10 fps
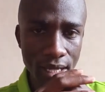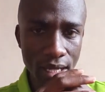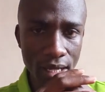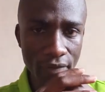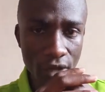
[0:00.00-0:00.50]

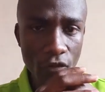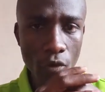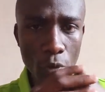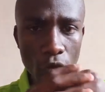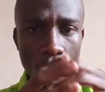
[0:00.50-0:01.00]
And therefore
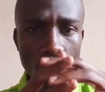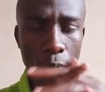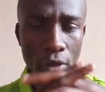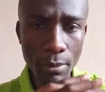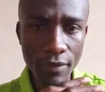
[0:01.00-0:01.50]
we move on to
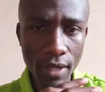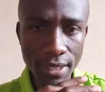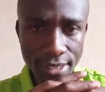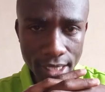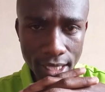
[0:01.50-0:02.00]
point number 3
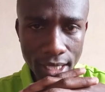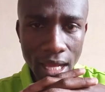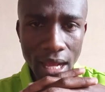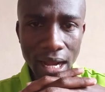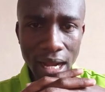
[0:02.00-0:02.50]
and say
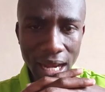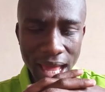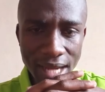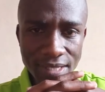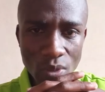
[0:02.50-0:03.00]

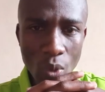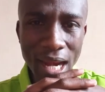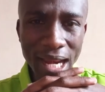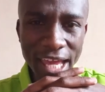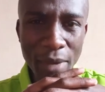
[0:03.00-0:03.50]
clans were
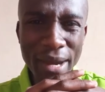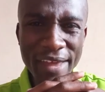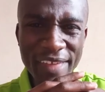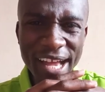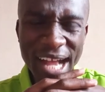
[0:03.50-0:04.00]
led
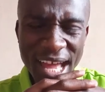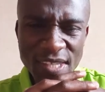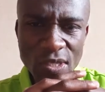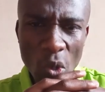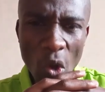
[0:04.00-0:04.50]
by the
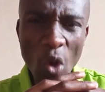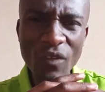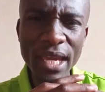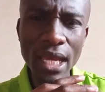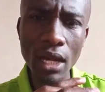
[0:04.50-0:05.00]
council
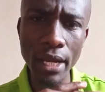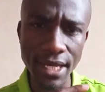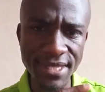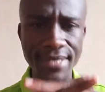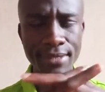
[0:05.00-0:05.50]
of
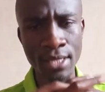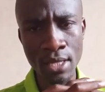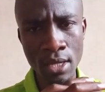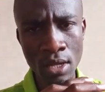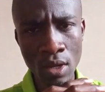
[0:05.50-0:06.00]
elders,
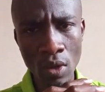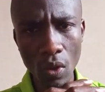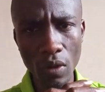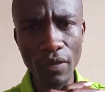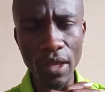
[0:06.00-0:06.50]

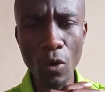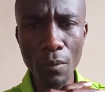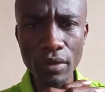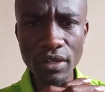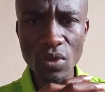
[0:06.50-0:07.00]
or the
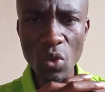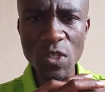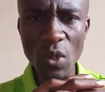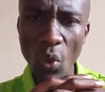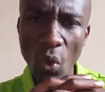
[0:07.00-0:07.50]
community
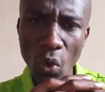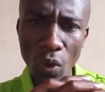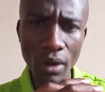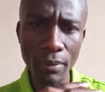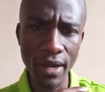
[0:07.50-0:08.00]
was
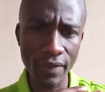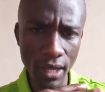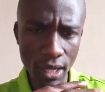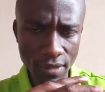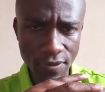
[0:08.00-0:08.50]
ruled by the
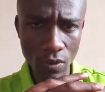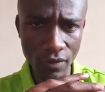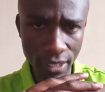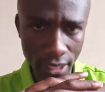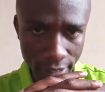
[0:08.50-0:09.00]
council
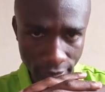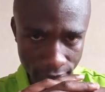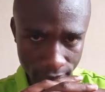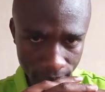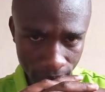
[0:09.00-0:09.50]
of
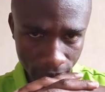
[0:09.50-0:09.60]
elders.